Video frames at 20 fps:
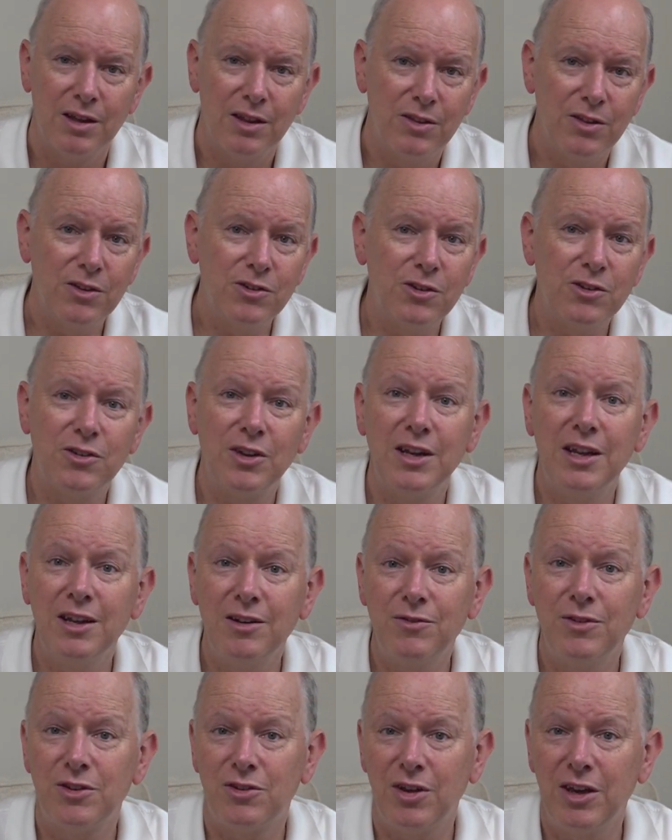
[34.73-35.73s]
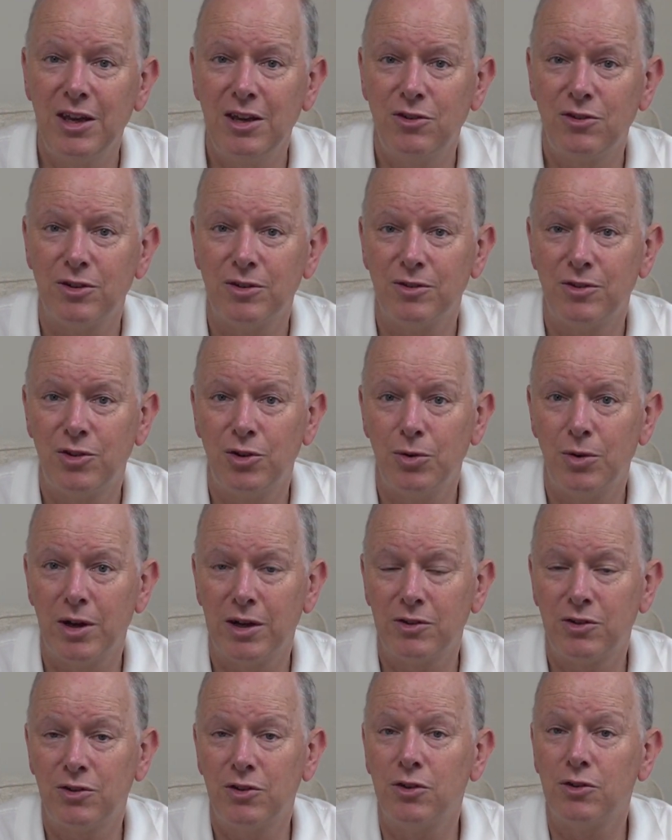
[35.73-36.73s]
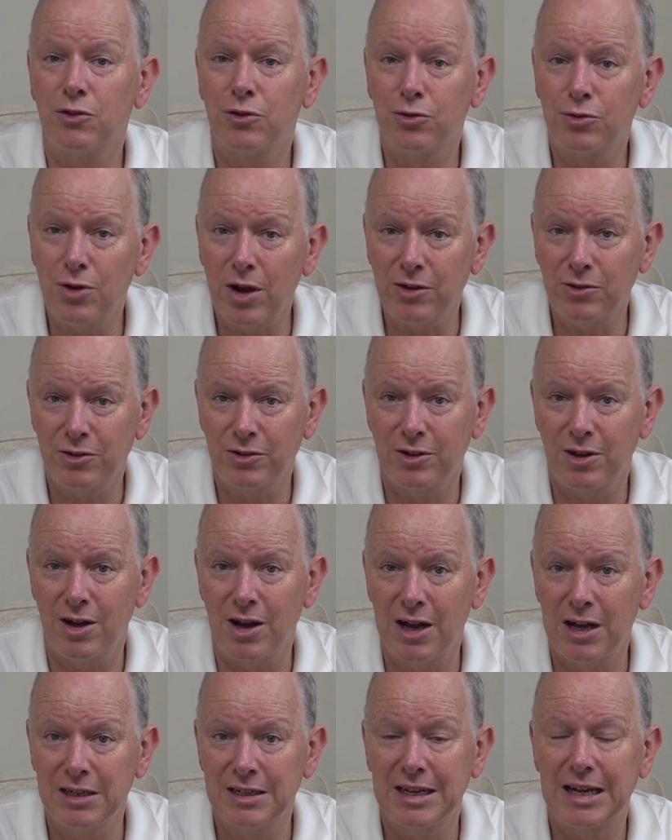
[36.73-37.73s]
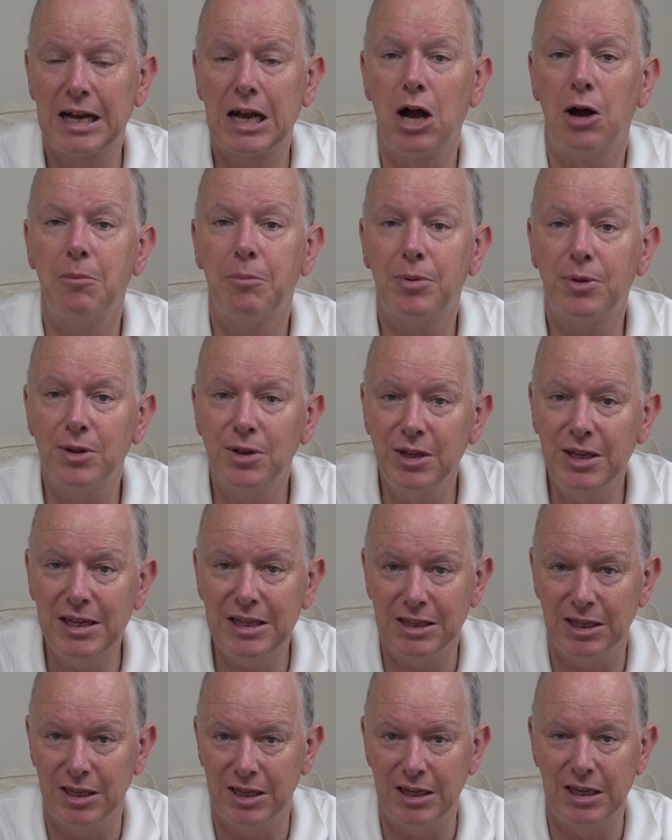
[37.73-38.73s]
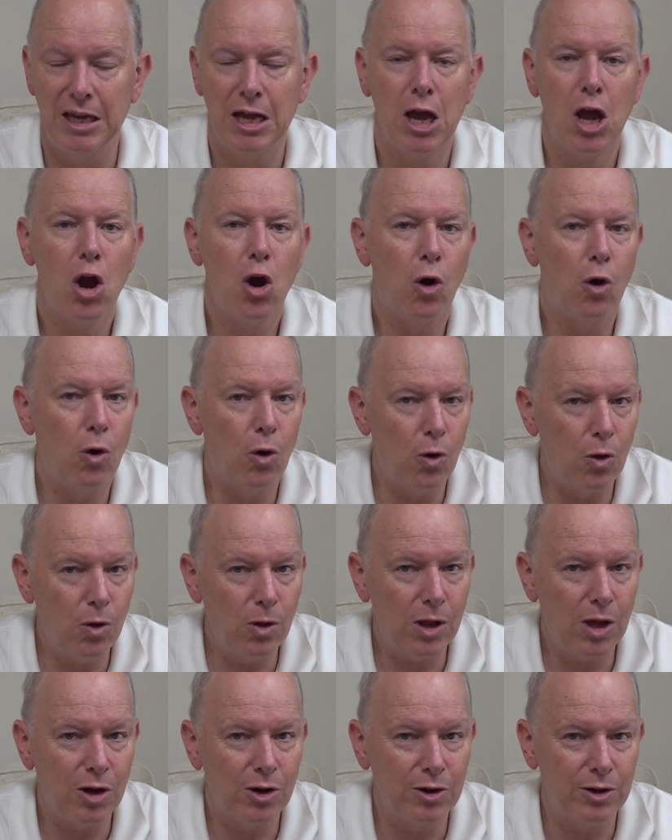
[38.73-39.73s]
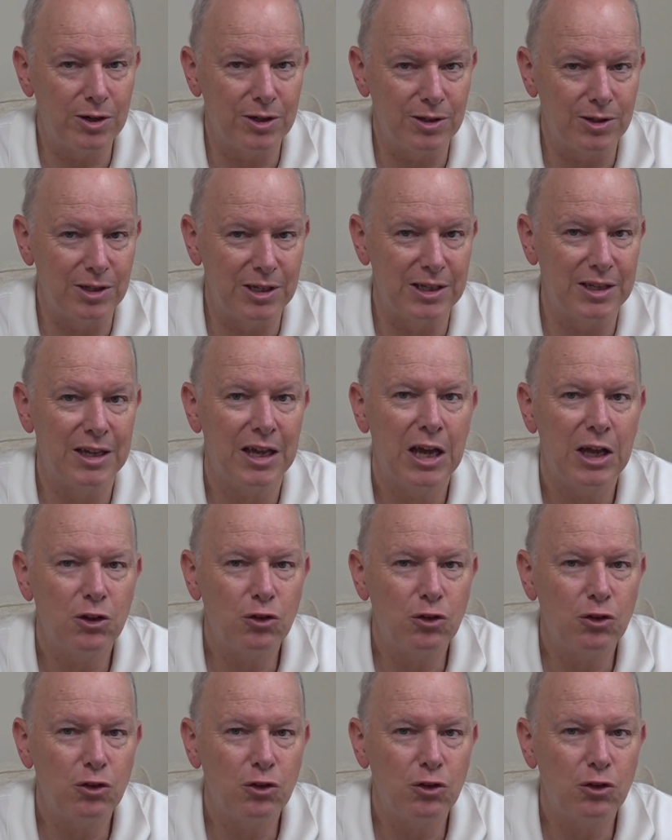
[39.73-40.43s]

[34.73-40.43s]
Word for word: This is an invitation to us to trust God completely wholeheartedly,